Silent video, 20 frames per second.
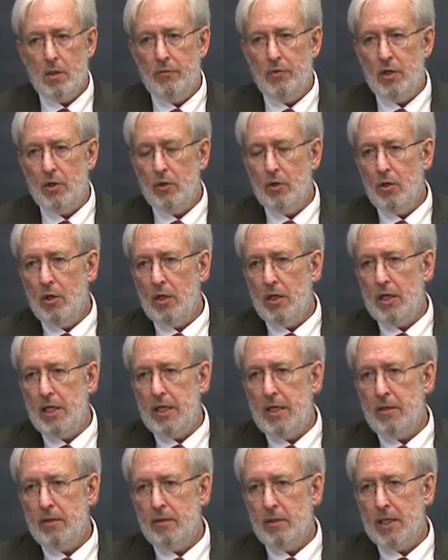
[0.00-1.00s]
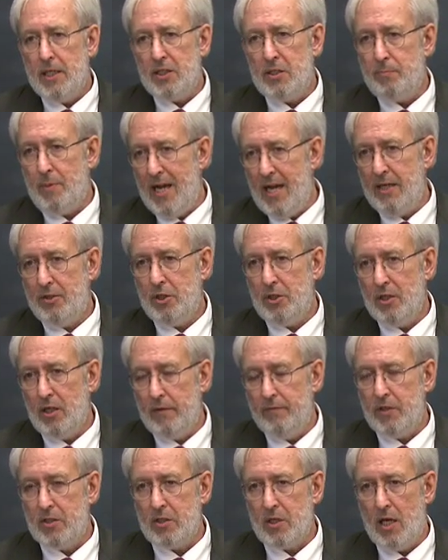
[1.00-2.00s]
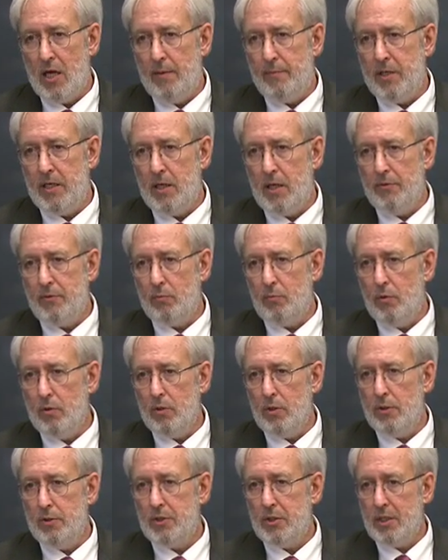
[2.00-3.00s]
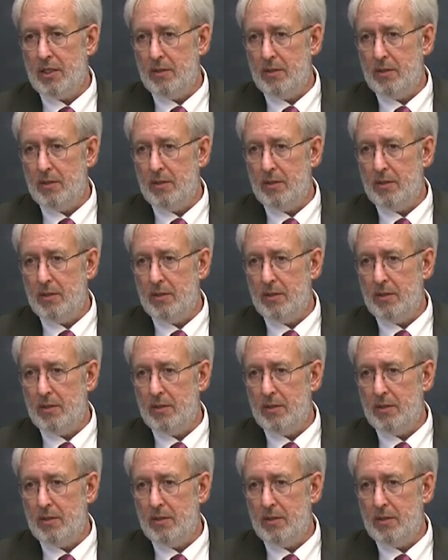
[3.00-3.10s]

The early expansion of Islam, in other words,